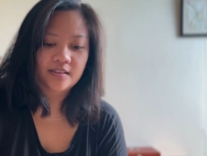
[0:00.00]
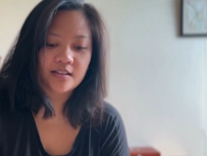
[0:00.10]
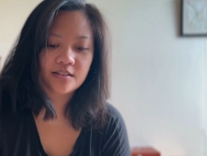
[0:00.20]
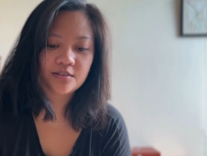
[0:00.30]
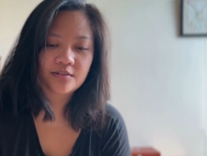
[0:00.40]

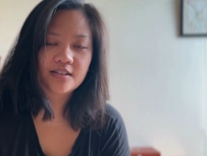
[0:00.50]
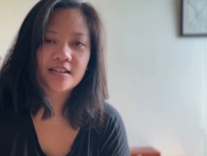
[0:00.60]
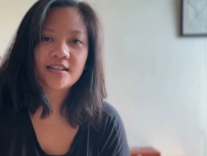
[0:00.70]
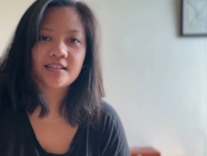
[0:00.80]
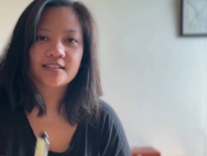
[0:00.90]
Thank you.
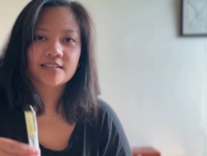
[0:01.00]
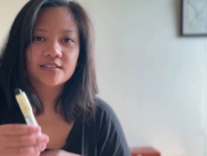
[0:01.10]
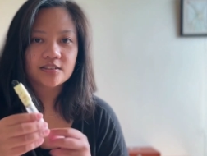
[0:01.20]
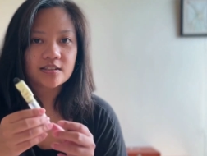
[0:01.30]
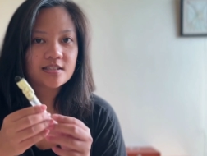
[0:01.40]

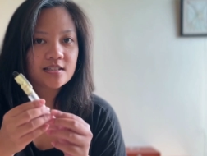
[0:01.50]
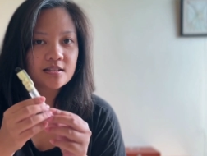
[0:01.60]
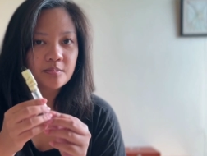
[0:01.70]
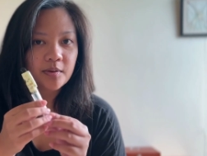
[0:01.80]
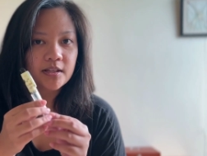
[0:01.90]
So this is
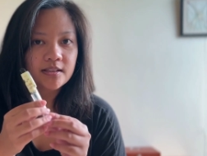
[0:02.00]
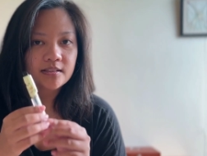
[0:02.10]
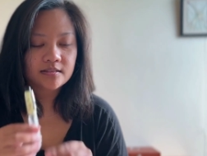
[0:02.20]
the pen,